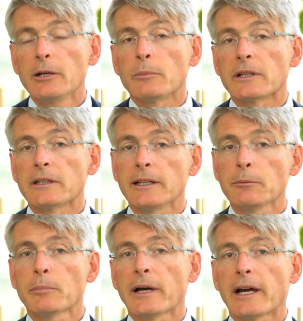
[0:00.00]
But the
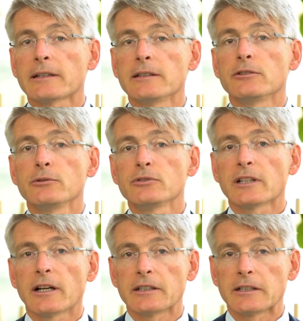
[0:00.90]
impact in
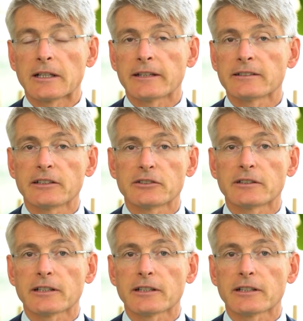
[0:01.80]
using our digitalization